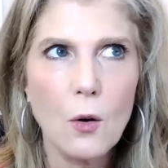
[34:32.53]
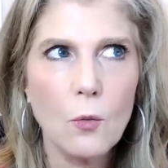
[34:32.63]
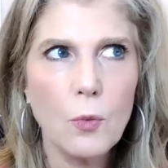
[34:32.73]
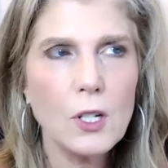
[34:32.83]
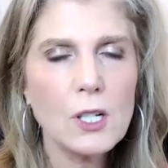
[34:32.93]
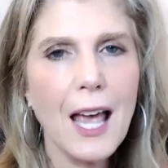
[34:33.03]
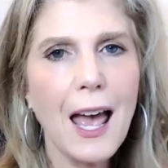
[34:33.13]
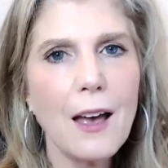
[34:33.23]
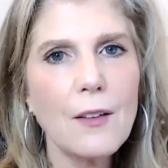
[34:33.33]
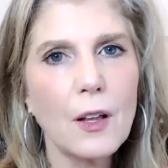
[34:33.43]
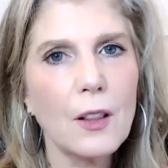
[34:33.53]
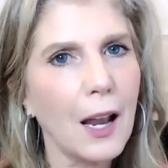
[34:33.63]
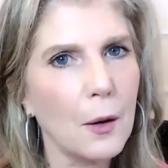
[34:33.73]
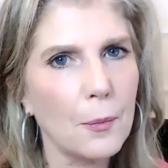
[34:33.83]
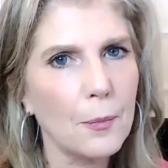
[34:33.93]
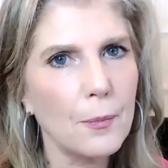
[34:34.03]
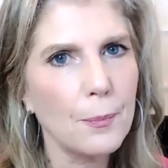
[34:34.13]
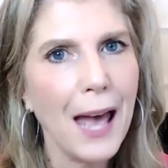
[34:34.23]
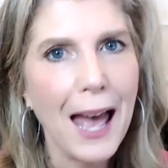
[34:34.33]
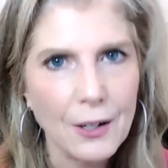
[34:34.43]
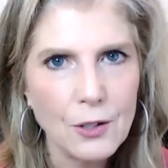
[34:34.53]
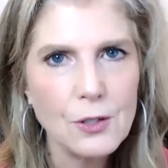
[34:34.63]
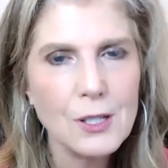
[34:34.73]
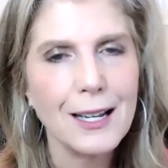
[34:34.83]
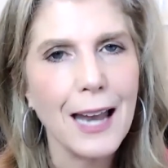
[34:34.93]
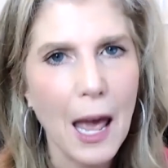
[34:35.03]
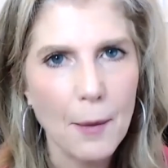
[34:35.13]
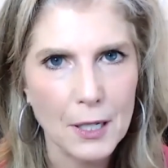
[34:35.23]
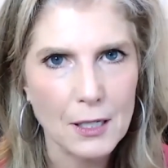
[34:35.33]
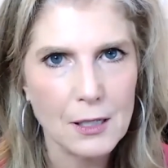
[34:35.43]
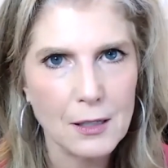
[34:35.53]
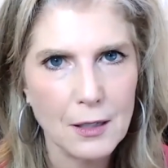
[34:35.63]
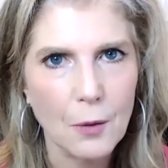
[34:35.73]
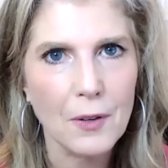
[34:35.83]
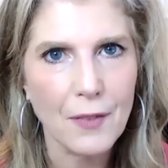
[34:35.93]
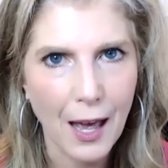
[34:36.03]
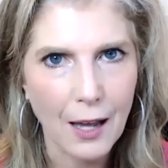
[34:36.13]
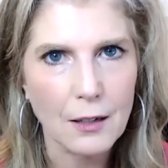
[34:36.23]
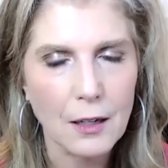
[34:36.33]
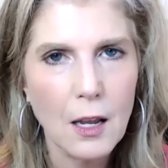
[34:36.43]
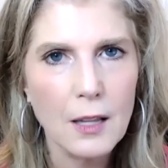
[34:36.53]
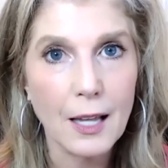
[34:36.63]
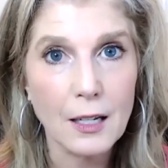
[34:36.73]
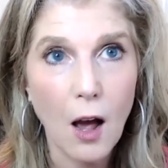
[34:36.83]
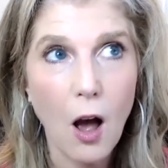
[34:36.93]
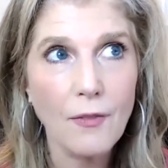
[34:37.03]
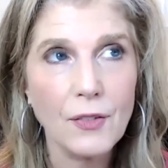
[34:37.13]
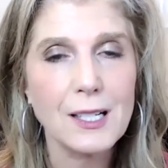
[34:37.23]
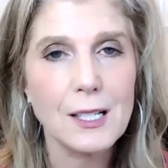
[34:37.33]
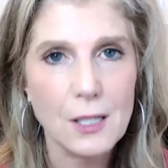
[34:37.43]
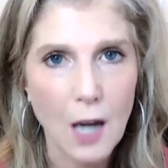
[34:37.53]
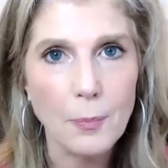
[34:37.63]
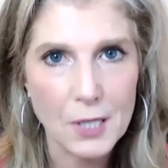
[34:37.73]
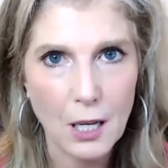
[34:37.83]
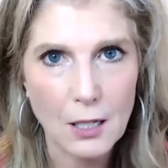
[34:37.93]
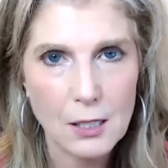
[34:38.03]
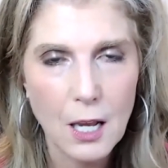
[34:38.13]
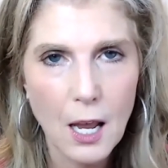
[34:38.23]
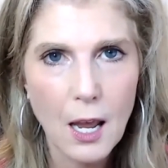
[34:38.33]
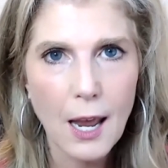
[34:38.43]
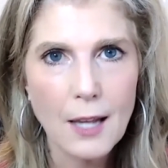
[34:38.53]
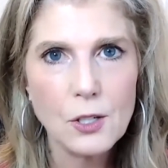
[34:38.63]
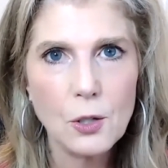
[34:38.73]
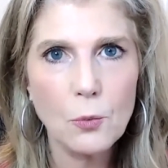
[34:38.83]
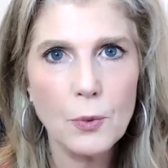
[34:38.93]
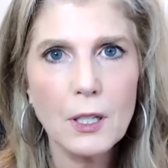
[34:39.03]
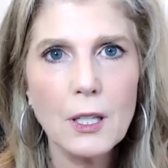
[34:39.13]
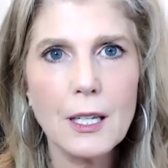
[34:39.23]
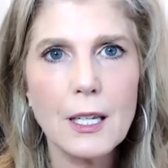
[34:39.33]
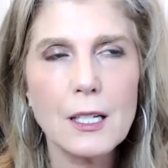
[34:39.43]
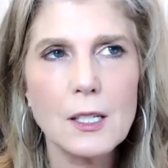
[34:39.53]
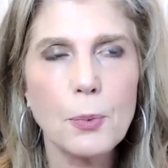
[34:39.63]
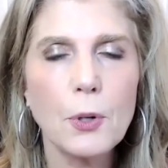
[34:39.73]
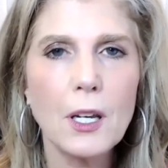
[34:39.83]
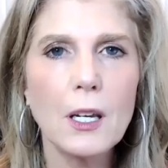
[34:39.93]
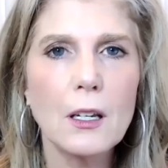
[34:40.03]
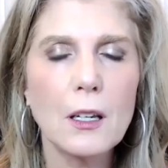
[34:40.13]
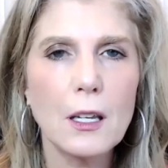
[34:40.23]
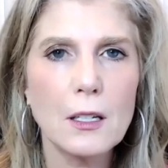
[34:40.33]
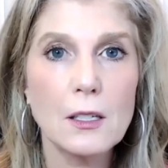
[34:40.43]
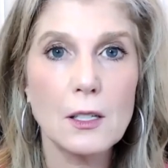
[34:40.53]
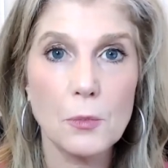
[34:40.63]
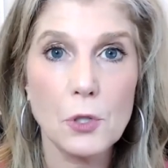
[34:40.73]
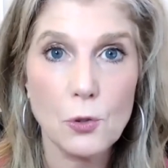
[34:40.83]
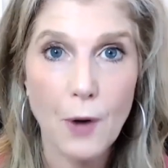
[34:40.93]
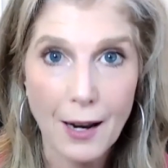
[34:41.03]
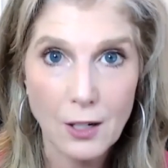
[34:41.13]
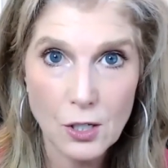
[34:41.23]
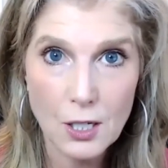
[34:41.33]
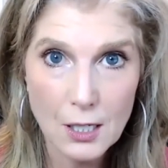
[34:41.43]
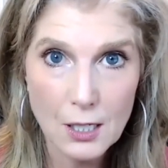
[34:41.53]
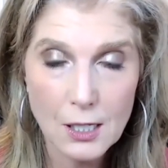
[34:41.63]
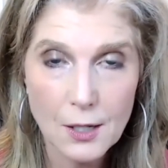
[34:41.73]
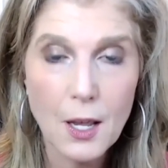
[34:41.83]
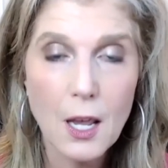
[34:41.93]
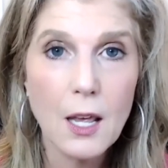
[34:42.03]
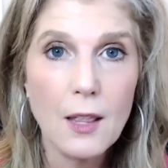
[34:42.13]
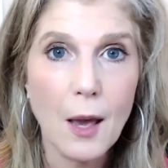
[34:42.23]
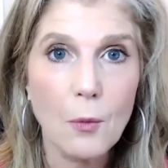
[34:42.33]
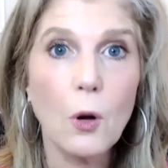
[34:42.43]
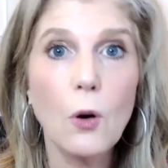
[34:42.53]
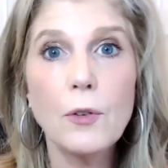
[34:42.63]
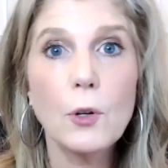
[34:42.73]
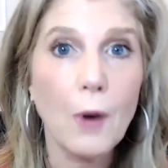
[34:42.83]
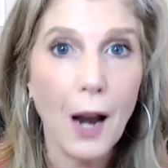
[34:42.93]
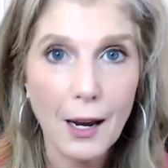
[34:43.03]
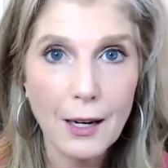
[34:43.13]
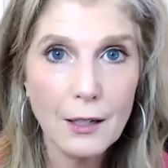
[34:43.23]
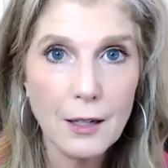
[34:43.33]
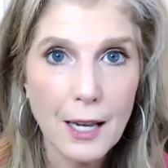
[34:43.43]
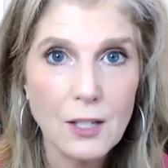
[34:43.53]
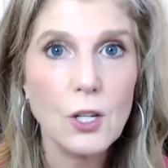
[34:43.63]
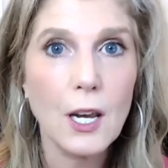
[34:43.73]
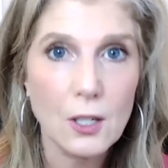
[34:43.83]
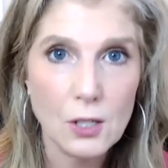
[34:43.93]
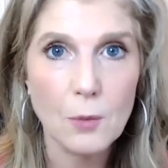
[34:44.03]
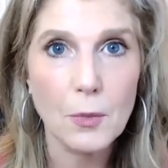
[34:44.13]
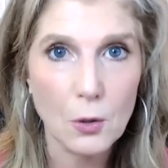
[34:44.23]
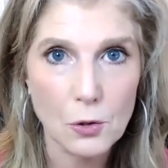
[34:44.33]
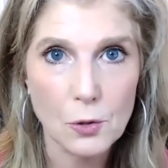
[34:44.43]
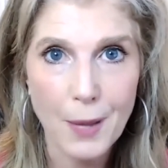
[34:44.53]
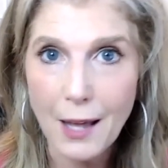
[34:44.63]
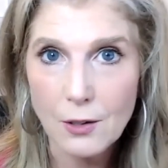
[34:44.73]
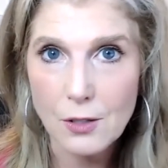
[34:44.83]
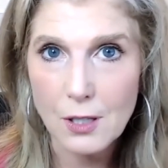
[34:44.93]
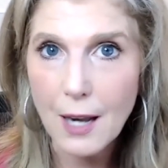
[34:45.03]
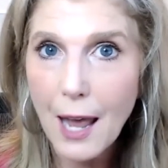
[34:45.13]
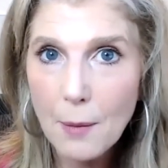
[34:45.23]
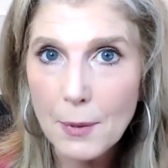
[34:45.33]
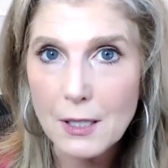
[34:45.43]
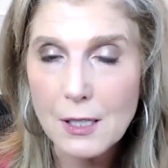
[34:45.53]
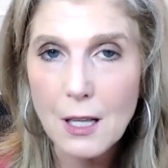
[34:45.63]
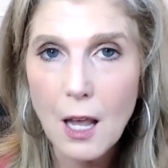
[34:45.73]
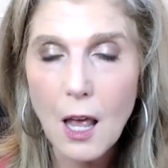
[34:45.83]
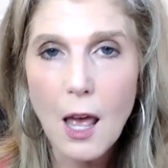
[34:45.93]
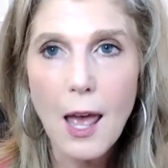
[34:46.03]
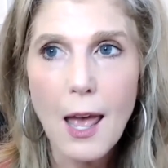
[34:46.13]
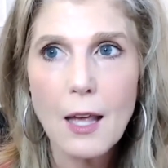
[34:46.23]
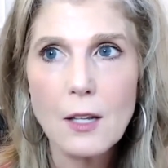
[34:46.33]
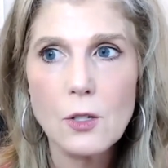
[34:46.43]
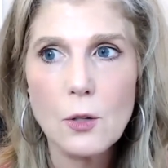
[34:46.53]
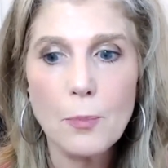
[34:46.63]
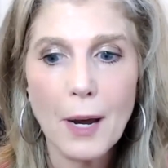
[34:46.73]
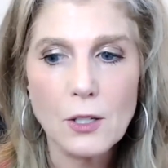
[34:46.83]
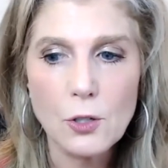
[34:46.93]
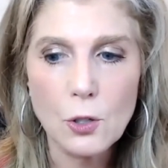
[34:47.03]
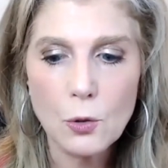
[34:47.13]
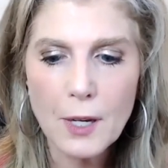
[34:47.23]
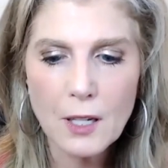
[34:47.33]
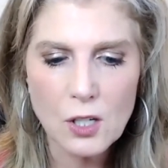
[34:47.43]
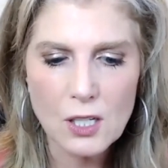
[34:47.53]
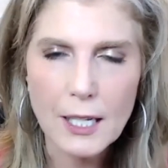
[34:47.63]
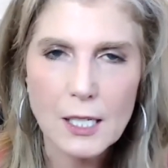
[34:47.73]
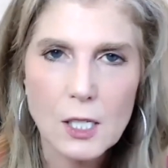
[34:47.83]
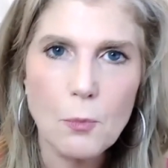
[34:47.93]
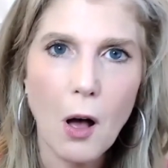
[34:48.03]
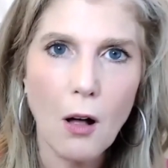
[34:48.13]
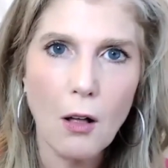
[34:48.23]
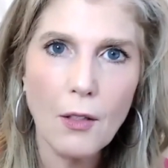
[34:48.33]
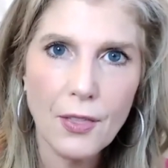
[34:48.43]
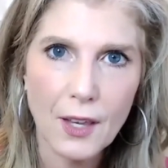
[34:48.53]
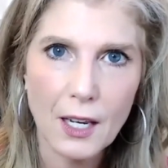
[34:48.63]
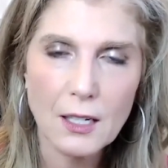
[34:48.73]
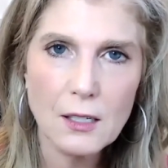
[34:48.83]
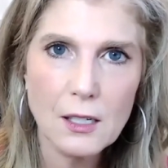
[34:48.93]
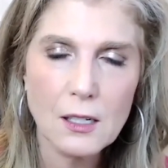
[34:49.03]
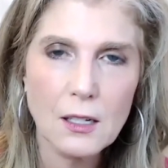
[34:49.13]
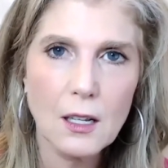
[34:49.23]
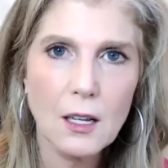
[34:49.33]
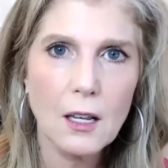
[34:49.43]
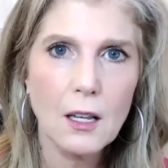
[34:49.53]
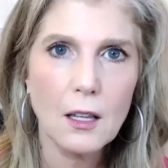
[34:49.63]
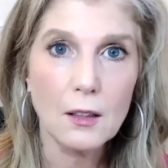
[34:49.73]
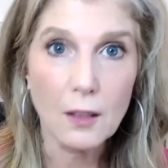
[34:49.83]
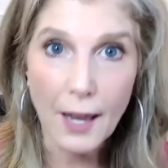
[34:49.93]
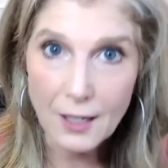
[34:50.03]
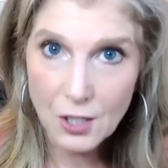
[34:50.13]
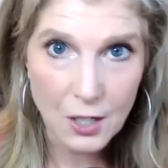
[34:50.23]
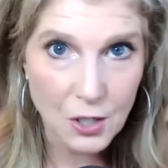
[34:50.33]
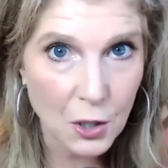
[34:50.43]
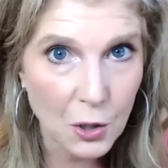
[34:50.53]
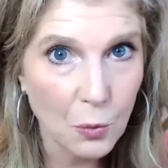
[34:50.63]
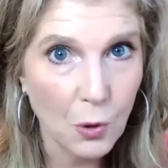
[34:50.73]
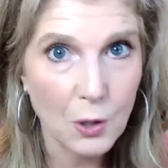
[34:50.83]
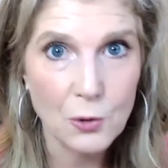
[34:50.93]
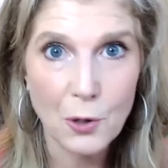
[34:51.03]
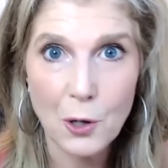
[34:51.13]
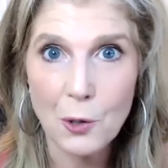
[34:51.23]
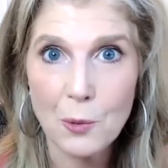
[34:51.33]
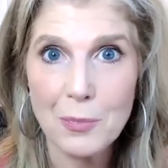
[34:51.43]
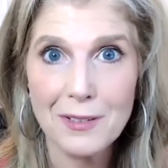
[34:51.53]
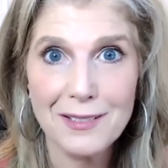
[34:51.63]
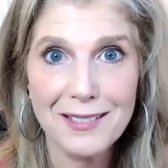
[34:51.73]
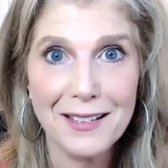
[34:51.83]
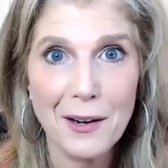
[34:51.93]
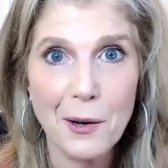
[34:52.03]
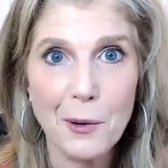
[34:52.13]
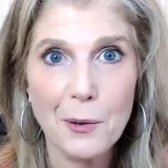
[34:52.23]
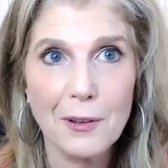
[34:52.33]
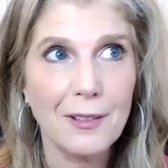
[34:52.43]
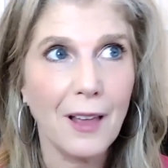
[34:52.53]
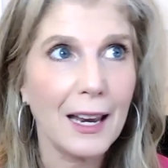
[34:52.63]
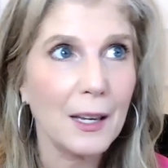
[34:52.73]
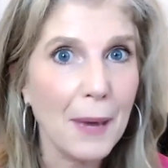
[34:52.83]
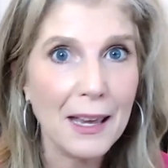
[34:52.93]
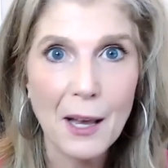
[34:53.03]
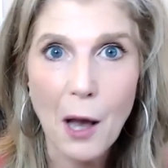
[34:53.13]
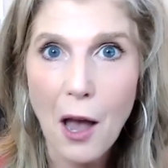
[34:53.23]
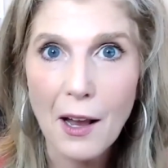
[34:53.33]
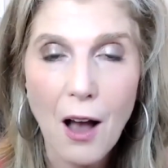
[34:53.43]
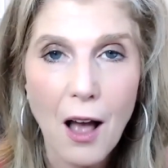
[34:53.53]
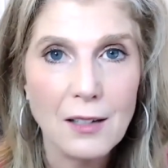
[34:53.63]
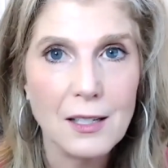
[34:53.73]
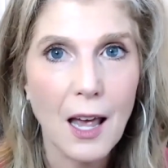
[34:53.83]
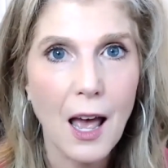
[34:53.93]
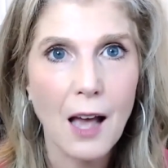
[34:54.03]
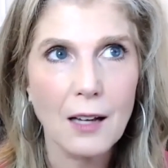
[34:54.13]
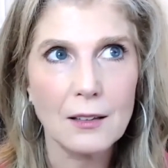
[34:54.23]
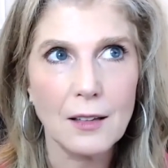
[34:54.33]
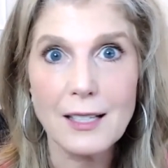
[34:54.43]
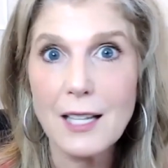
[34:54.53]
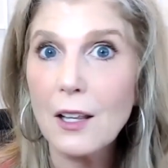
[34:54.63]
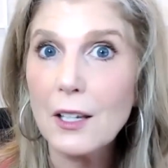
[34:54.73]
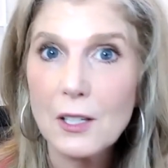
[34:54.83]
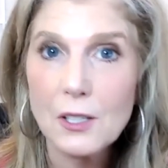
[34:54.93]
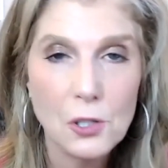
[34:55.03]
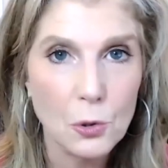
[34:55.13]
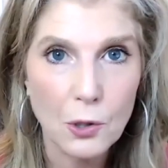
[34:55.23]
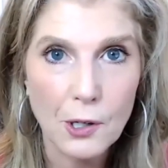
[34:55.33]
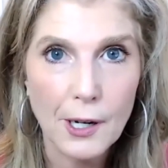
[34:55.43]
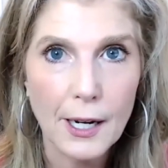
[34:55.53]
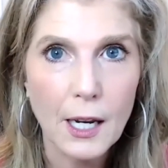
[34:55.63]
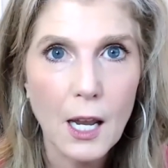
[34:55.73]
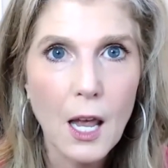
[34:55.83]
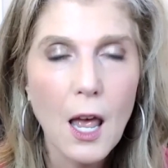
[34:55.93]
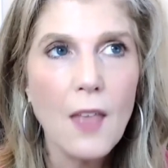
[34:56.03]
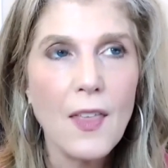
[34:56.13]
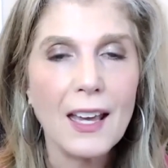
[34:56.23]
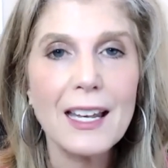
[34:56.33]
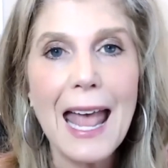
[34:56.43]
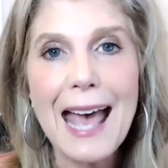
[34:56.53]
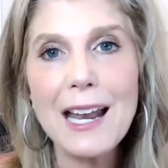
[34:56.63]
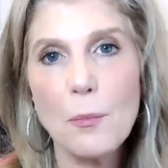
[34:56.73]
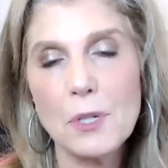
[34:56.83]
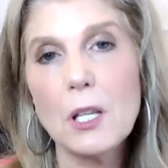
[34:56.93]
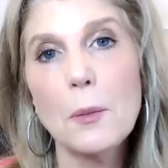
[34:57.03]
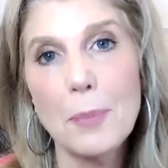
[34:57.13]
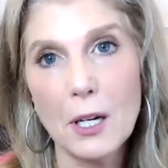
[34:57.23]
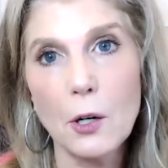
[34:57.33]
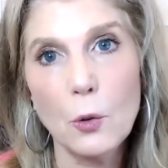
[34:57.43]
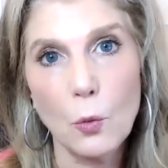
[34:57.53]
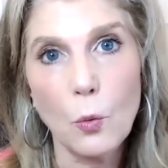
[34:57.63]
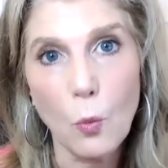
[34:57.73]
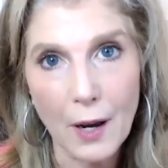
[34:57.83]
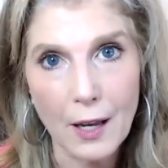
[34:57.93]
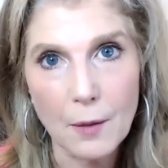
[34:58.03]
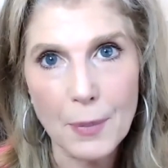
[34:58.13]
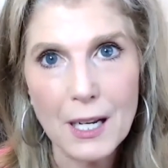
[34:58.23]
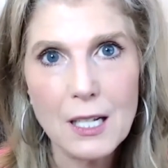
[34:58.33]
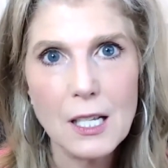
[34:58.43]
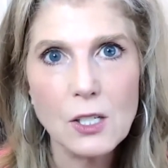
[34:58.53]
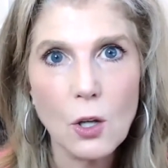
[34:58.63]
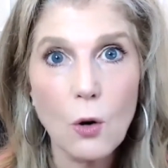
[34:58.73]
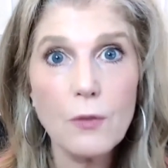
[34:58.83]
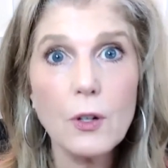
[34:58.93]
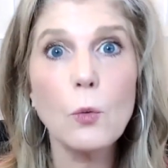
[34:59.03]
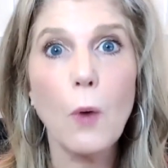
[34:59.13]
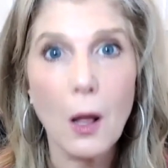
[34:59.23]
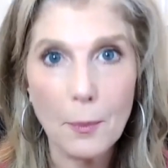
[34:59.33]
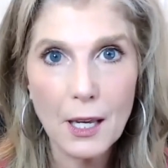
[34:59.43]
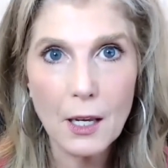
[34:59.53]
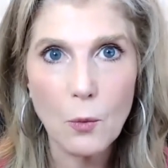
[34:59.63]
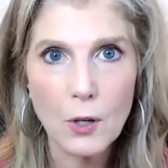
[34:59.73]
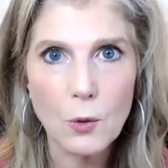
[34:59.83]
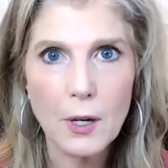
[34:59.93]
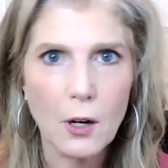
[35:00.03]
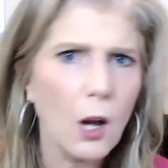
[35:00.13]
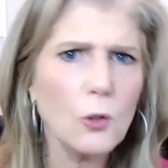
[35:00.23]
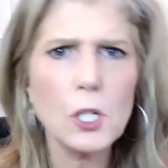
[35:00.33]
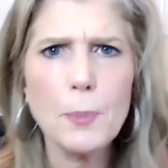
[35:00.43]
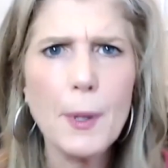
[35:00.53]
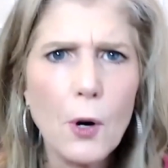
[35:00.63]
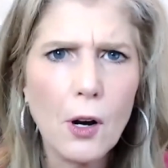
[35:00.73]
we just have a lot of patterns and habits that we've had that often stops us. And so really it's putting in some strategies that will override and change some of those patterns and habits. And by doing just like small things like changing your wardrobe, like making eye contact, like telling a story that can add up to the bigger win, because it's overwhelming when you hear, oh, just be more